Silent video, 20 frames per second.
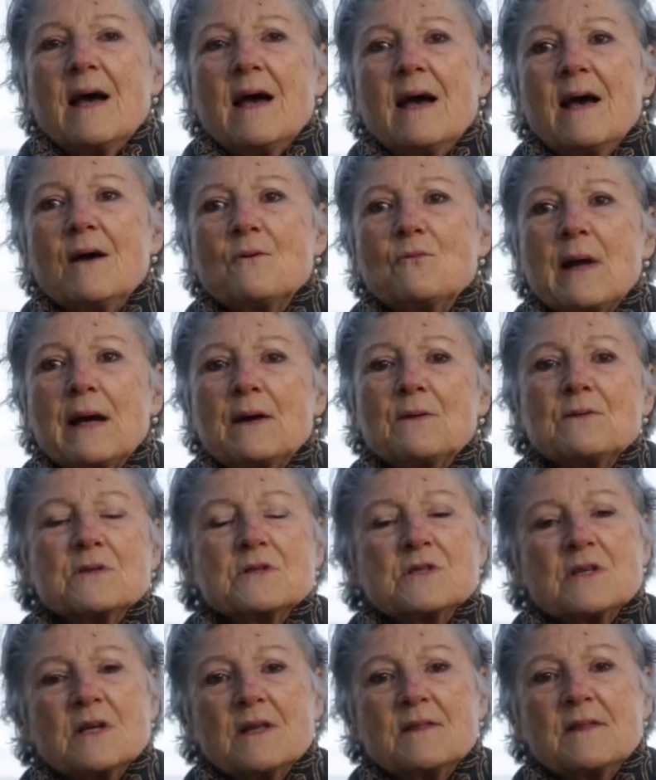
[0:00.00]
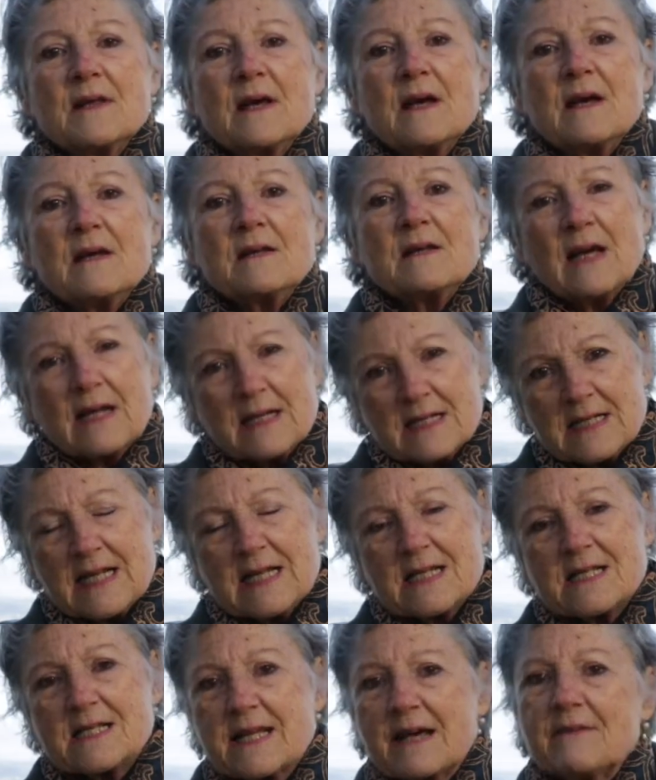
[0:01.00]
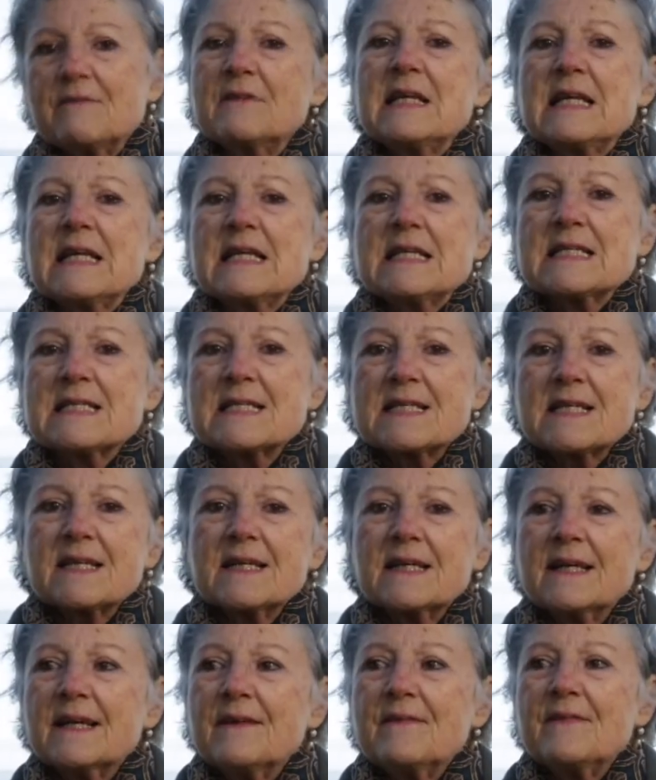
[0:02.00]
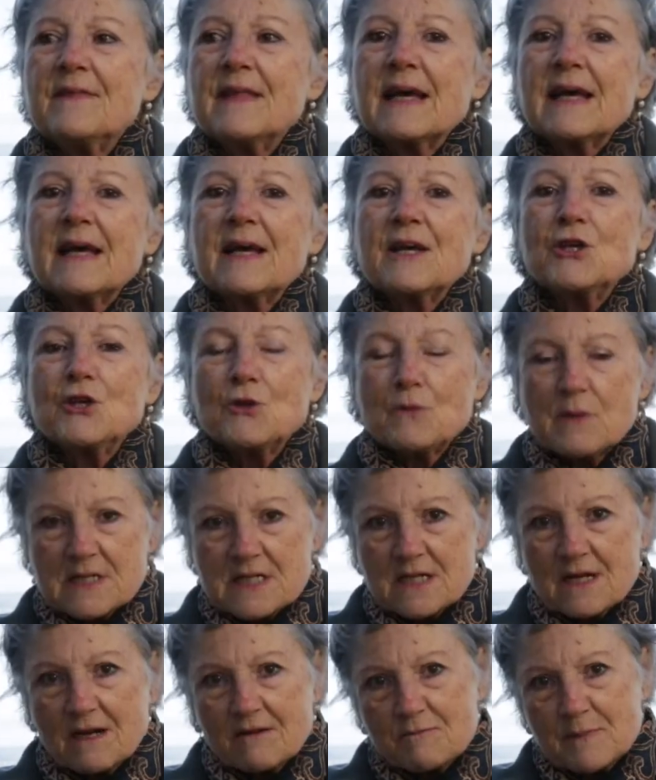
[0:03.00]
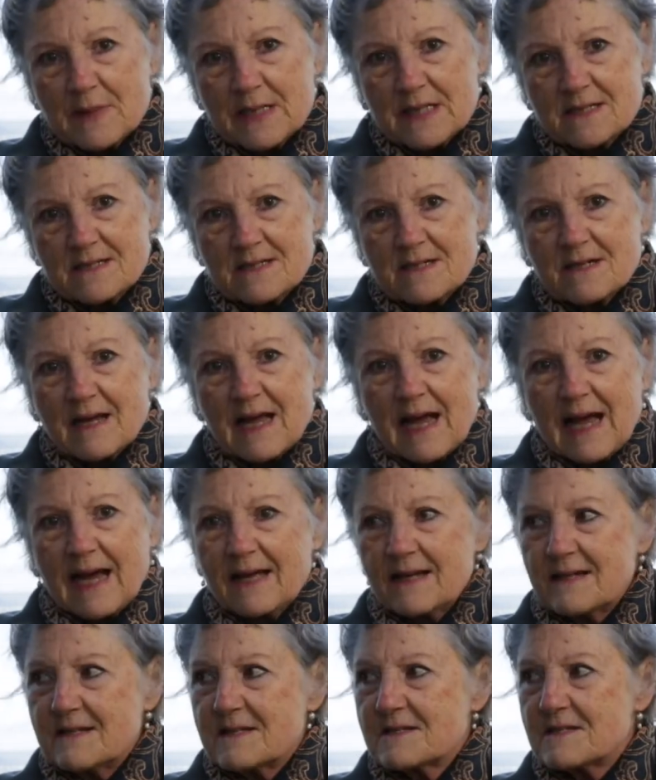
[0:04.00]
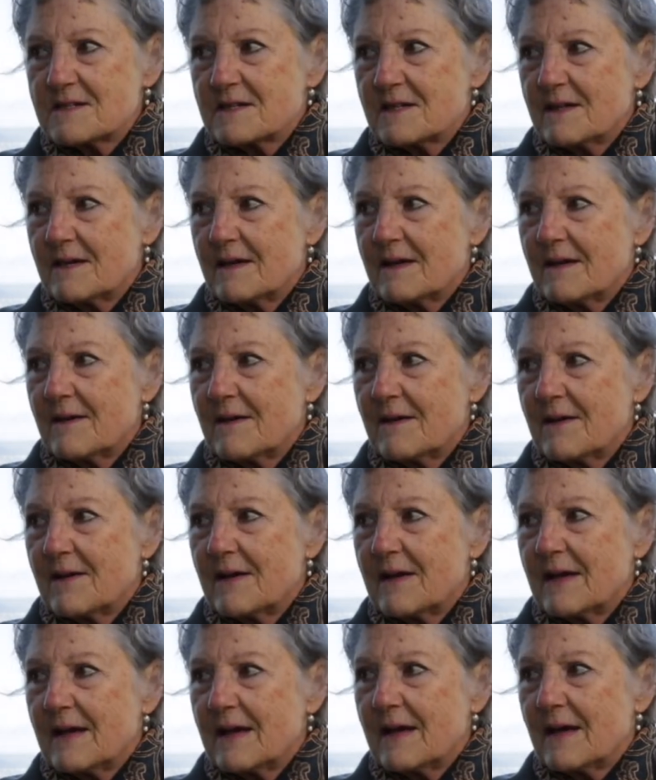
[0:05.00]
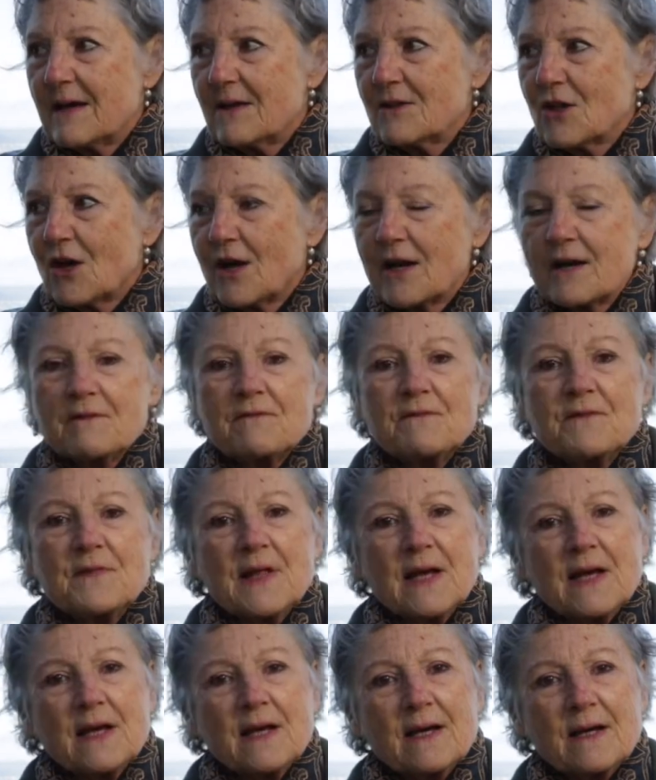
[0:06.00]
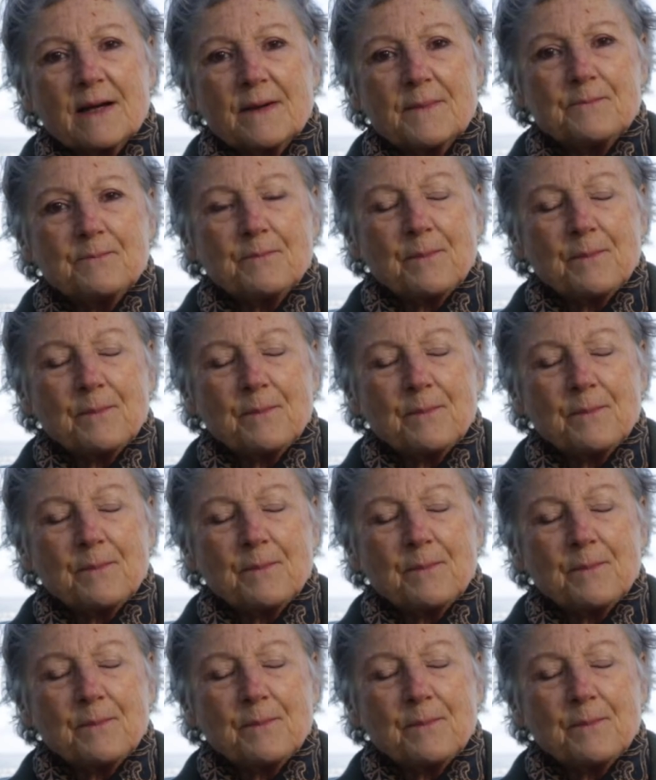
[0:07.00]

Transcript: Around the 1970s, the US government and a lot of the